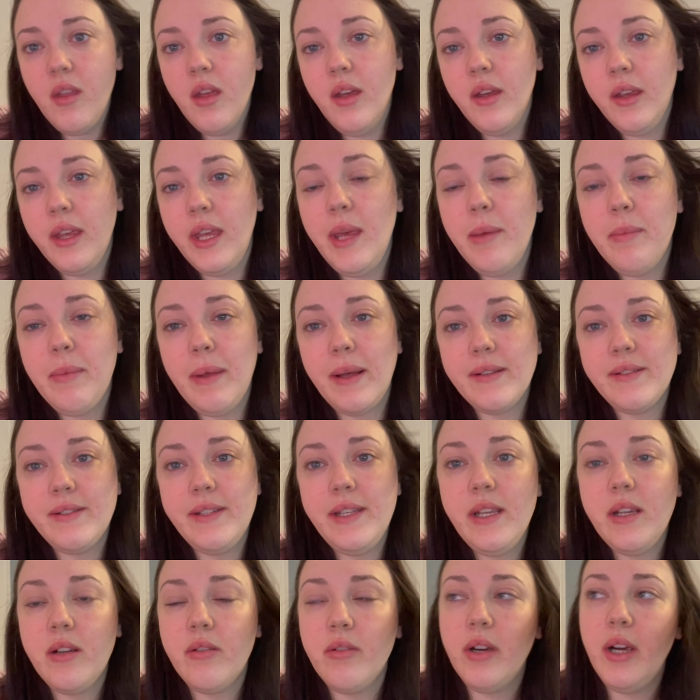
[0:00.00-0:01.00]
keep that
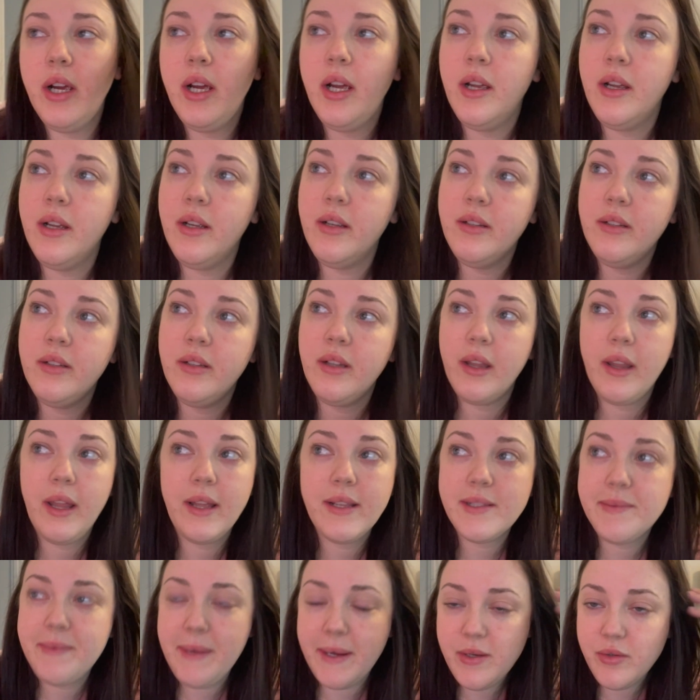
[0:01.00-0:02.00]
secret, like that
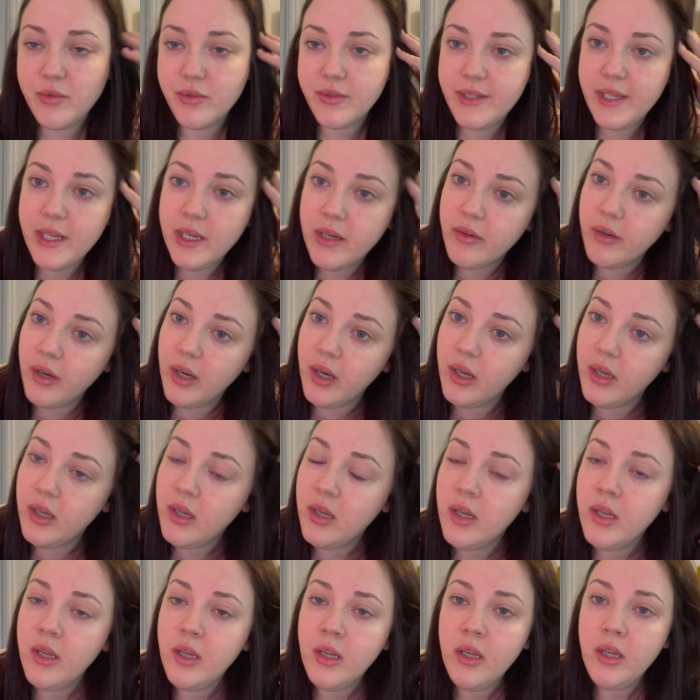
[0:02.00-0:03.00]
special secret.
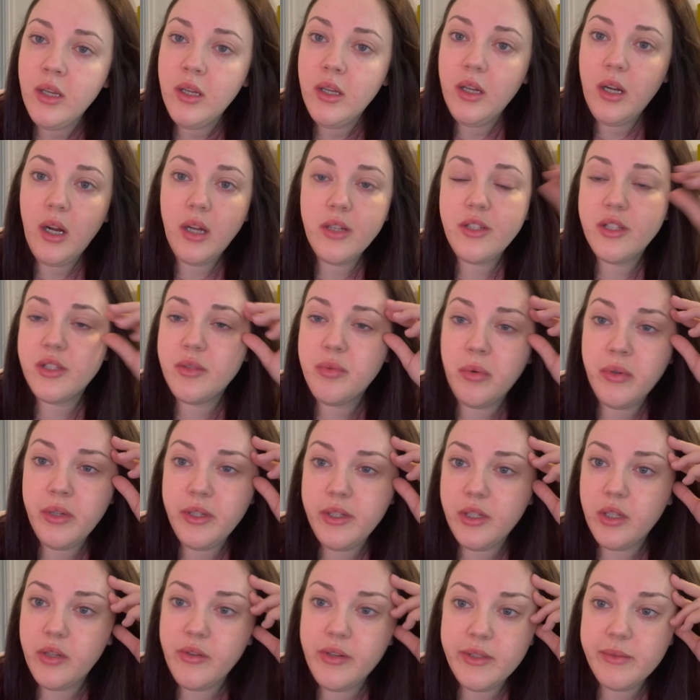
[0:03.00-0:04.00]
I just wanted
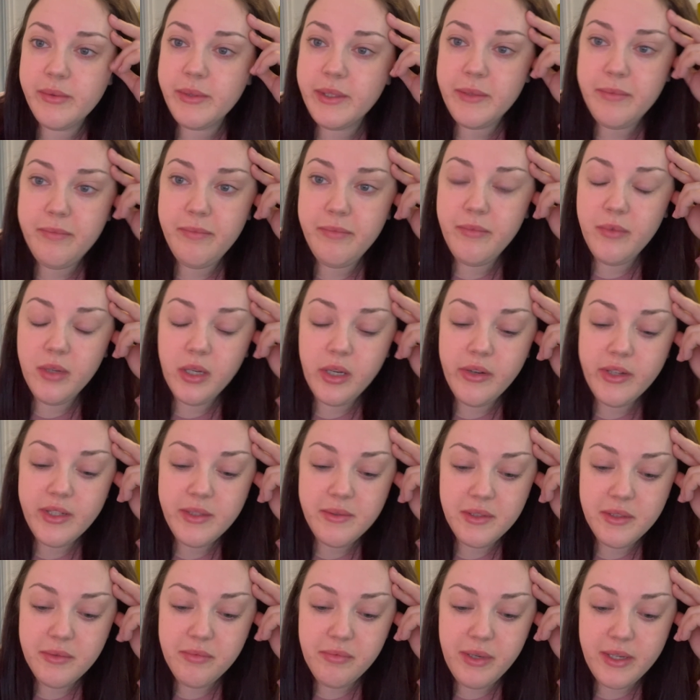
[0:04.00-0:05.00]
a
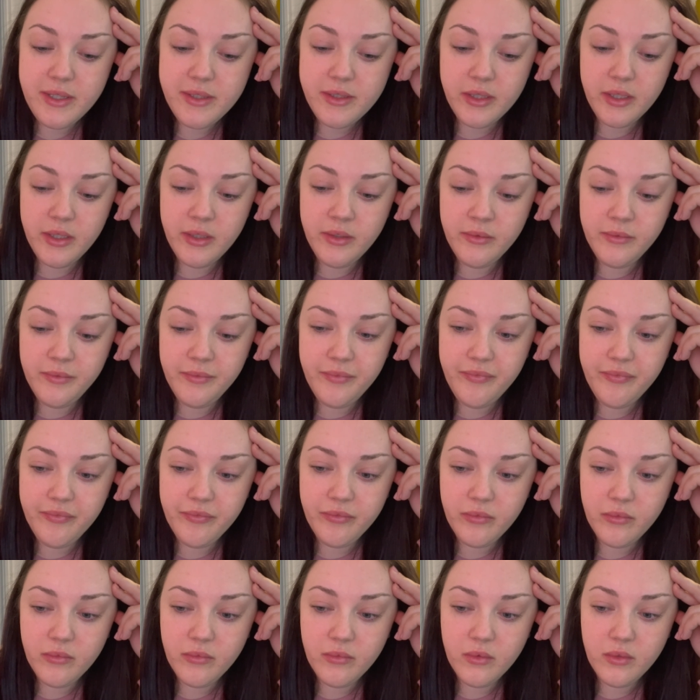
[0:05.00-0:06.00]
Christmas present.
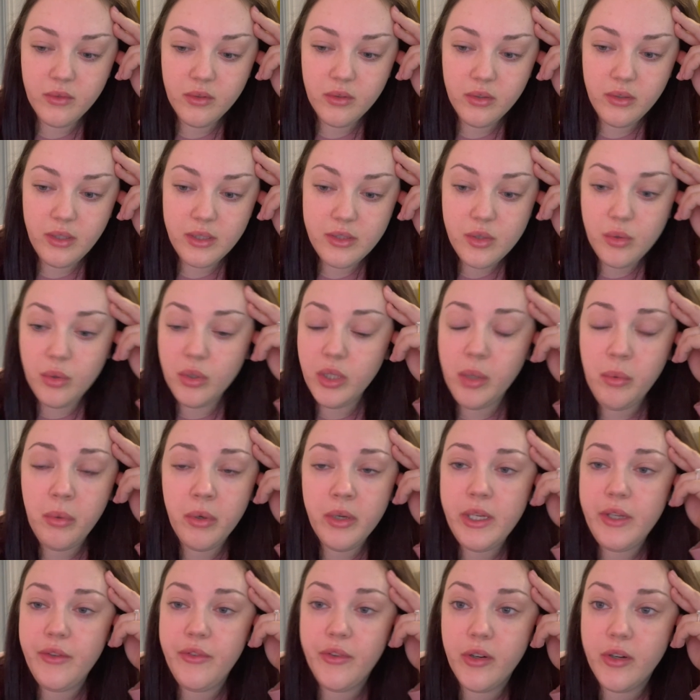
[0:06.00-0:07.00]
That's all I
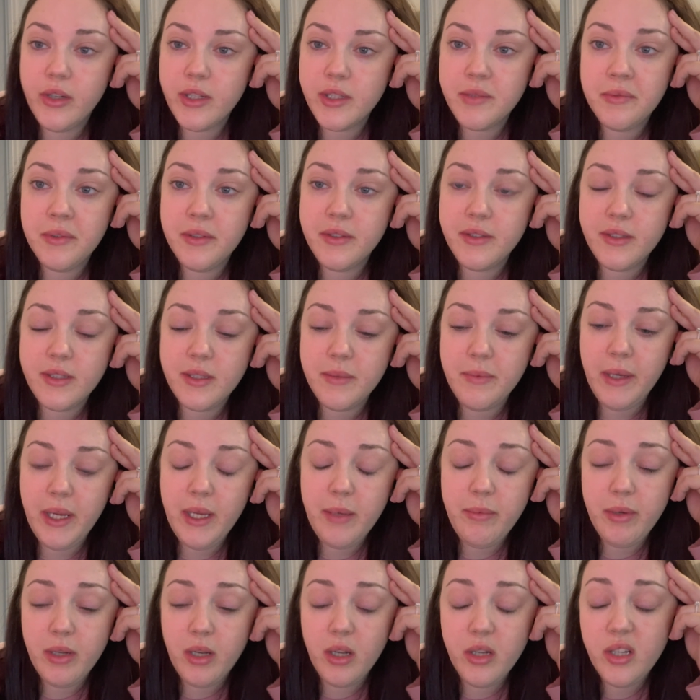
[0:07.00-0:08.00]
wanted for Christmas as a
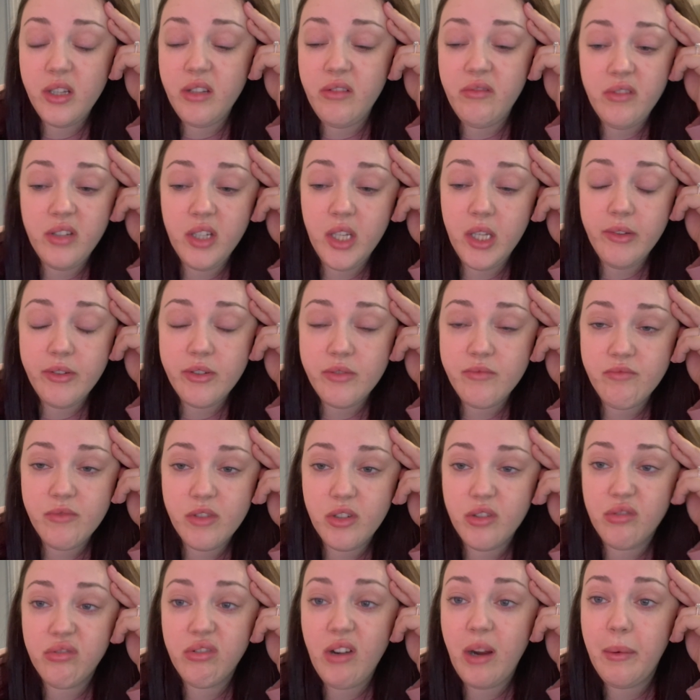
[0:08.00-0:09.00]
baby. I don't even give a
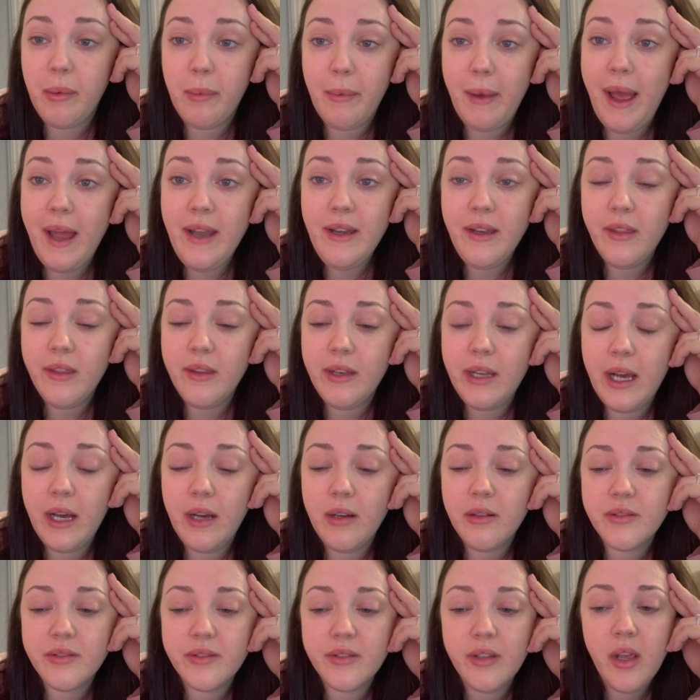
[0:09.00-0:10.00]
crap about anything
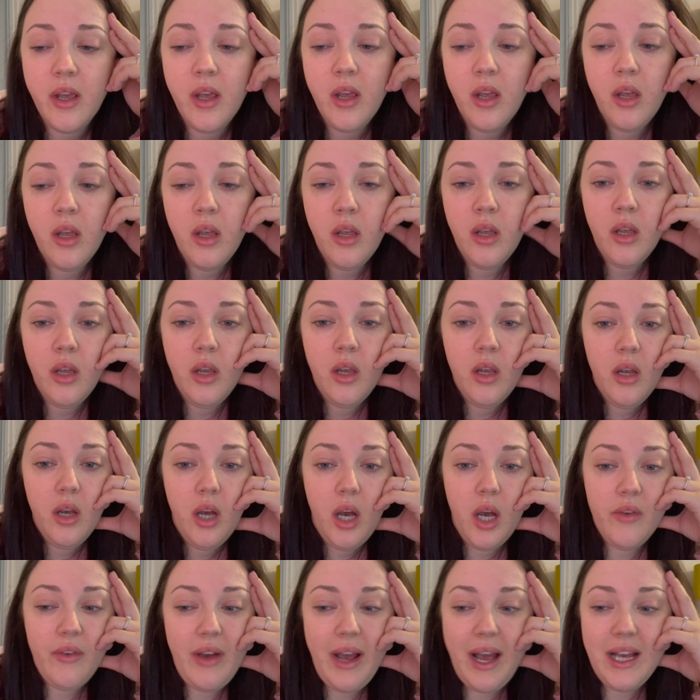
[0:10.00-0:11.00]
else.
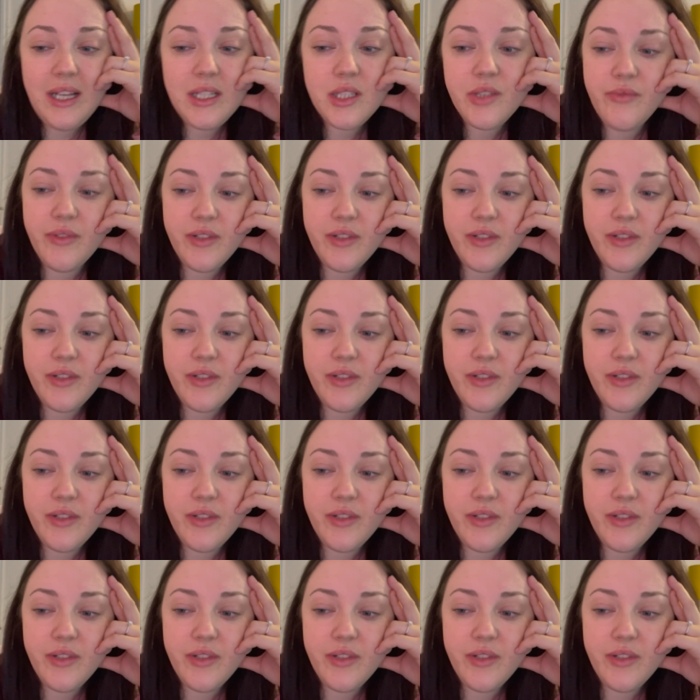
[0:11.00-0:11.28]
I've asked for